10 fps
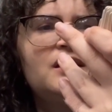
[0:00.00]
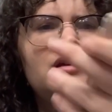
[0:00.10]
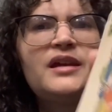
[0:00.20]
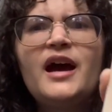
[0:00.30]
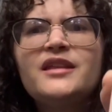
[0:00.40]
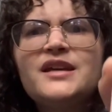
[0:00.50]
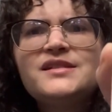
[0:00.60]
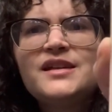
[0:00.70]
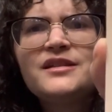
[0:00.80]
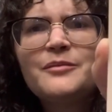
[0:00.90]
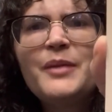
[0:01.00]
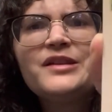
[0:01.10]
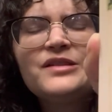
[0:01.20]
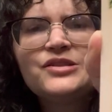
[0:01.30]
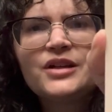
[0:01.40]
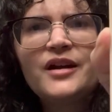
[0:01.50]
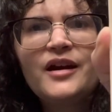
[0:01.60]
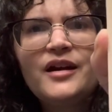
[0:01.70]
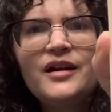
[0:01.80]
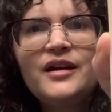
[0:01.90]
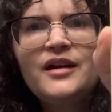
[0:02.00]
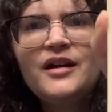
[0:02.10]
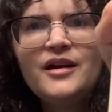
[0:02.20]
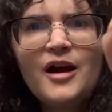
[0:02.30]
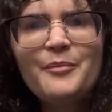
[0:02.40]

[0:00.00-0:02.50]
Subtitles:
Yeah, they sent a messenger, a